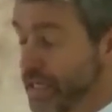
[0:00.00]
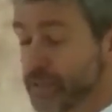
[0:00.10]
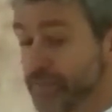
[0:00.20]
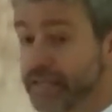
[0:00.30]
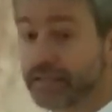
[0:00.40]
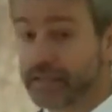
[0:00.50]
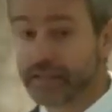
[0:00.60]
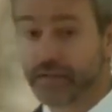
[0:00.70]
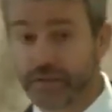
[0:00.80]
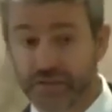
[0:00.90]
He's
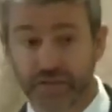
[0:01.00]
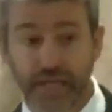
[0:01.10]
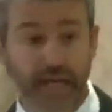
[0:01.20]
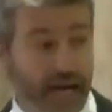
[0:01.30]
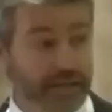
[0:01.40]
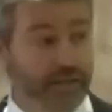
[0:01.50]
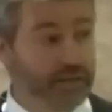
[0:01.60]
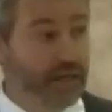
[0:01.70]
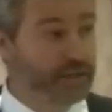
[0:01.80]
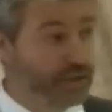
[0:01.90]
basically going to say, I know
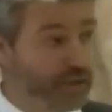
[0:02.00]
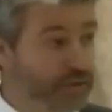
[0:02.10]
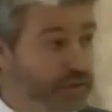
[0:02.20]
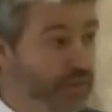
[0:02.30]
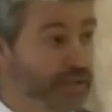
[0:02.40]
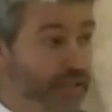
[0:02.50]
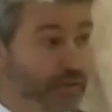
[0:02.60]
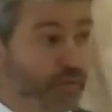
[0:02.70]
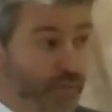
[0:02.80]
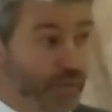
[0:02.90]
God chose you
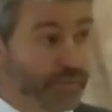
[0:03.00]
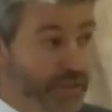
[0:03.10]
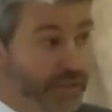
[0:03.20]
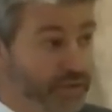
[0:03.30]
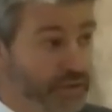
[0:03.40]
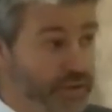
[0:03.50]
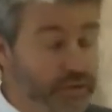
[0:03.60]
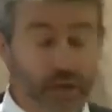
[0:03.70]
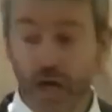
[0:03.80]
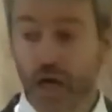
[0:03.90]
because when we preach to
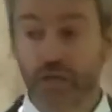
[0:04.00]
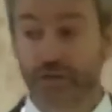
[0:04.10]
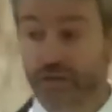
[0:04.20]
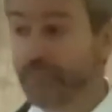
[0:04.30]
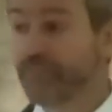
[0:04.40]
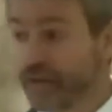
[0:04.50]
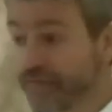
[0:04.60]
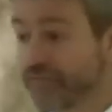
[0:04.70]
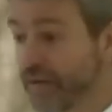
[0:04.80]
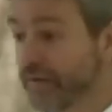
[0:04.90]
you,
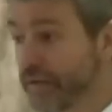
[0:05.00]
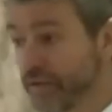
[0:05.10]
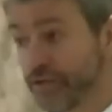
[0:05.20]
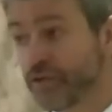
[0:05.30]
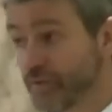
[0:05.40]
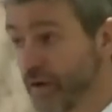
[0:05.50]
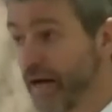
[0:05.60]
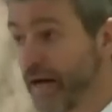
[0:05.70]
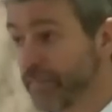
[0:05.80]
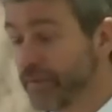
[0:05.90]
something very unusual
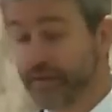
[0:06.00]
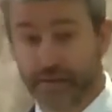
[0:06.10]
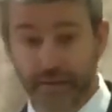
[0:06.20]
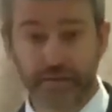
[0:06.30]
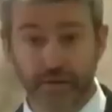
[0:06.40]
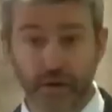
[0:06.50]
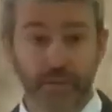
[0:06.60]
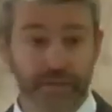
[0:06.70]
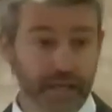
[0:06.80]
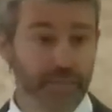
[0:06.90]
happened that doesn't
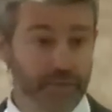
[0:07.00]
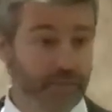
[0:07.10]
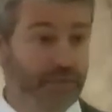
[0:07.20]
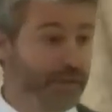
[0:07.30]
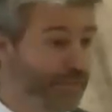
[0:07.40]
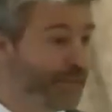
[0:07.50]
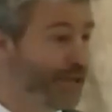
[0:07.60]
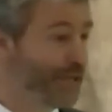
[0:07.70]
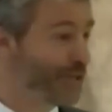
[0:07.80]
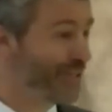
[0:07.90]
always happen when we
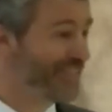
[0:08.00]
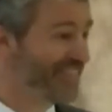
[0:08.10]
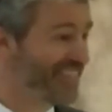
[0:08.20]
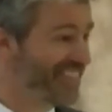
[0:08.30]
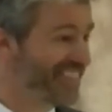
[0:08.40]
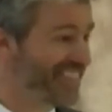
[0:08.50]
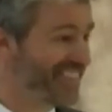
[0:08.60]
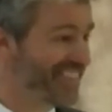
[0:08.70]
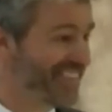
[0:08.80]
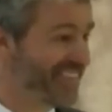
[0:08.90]
preach.
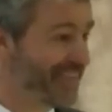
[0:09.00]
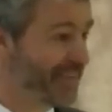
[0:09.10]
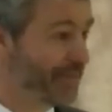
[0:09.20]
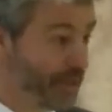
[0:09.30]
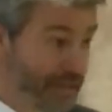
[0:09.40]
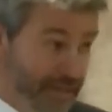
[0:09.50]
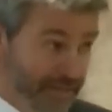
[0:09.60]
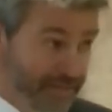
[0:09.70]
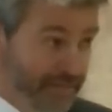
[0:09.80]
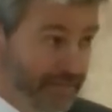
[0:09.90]
Really,
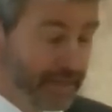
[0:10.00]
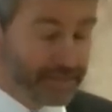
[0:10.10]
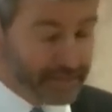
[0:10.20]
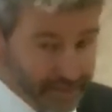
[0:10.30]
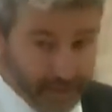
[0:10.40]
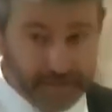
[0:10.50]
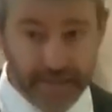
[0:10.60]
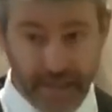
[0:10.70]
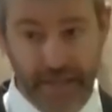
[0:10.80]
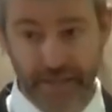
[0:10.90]
that's the
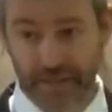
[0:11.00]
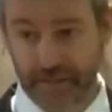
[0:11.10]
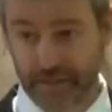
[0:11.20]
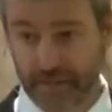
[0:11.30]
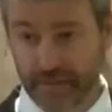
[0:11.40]
context.